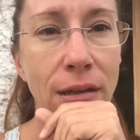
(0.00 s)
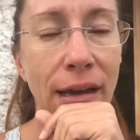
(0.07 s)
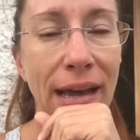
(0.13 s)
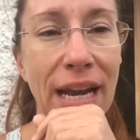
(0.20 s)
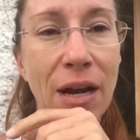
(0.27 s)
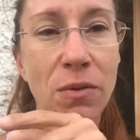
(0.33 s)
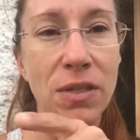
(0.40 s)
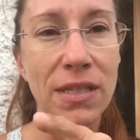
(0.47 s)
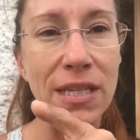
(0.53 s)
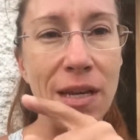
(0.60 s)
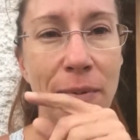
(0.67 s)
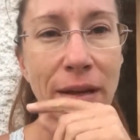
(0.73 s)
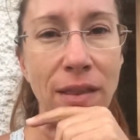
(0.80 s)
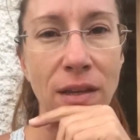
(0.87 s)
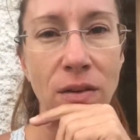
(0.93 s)
And I will see
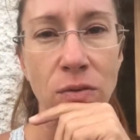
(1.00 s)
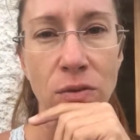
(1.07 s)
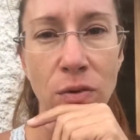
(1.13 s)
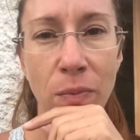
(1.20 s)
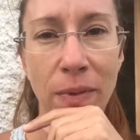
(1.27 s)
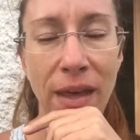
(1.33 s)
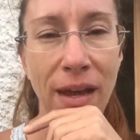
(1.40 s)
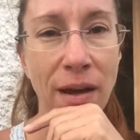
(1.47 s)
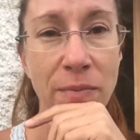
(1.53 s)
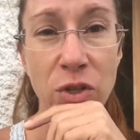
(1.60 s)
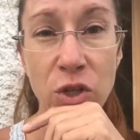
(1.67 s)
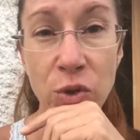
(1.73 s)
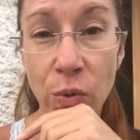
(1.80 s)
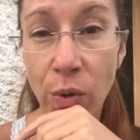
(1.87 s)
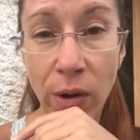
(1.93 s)
about the YouTube thing. I'm
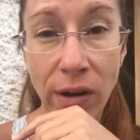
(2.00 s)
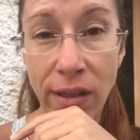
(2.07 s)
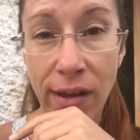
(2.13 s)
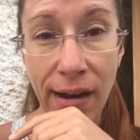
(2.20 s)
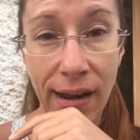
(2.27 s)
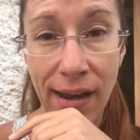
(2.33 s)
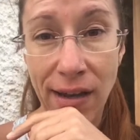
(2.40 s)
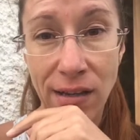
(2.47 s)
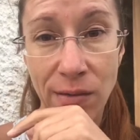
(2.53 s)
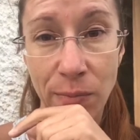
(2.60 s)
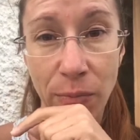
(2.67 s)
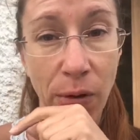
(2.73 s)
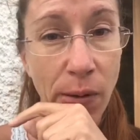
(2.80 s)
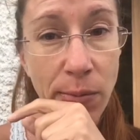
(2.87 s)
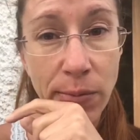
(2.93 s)
sure that I can
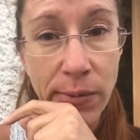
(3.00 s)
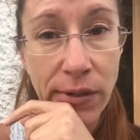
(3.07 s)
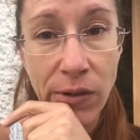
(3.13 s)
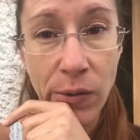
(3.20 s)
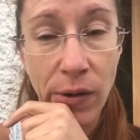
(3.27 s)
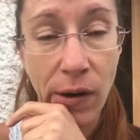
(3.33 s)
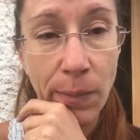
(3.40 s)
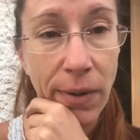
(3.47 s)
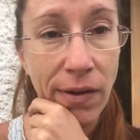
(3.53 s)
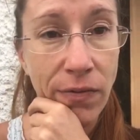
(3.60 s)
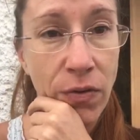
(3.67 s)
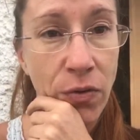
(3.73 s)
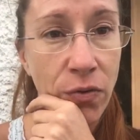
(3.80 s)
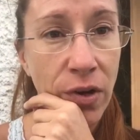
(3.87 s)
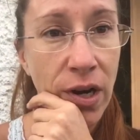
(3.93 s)
probably do it on my
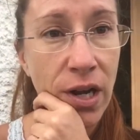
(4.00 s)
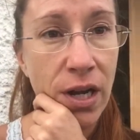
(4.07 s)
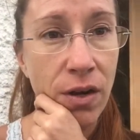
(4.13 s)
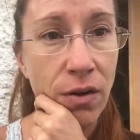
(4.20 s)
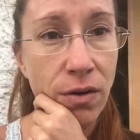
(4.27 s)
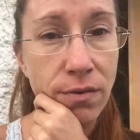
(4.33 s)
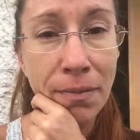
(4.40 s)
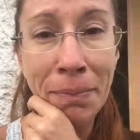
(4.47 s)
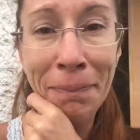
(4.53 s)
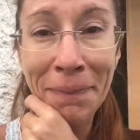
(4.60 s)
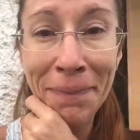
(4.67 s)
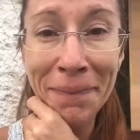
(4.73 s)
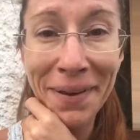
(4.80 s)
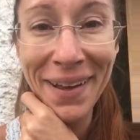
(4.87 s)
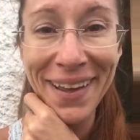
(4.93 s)
phone right here.
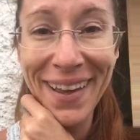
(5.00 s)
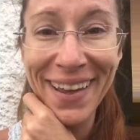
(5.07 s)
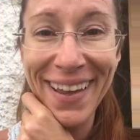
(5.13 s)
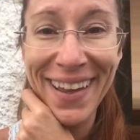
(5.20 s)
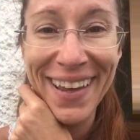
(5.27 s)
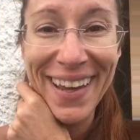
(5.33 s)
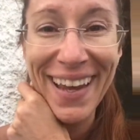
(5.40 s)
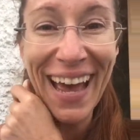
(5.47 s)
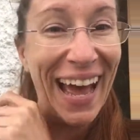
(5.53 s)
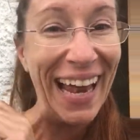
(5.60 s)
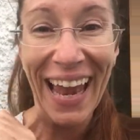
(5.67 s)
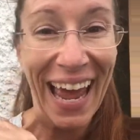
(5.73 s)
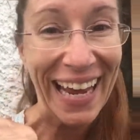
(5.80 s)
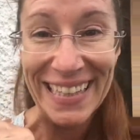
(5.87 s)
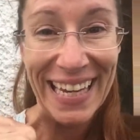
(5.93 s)
I
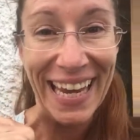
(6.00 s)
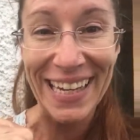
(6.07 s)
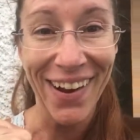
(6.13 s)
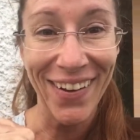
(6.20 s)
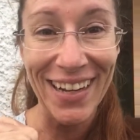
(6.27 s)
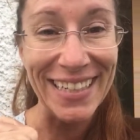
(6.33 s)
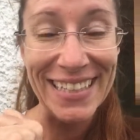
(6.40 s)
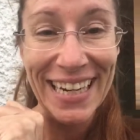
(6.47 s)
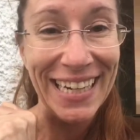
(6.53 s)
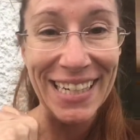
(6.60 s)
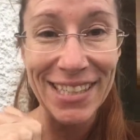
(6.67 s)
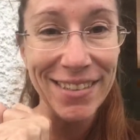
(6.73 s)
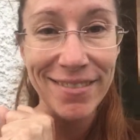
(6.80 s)
like technology.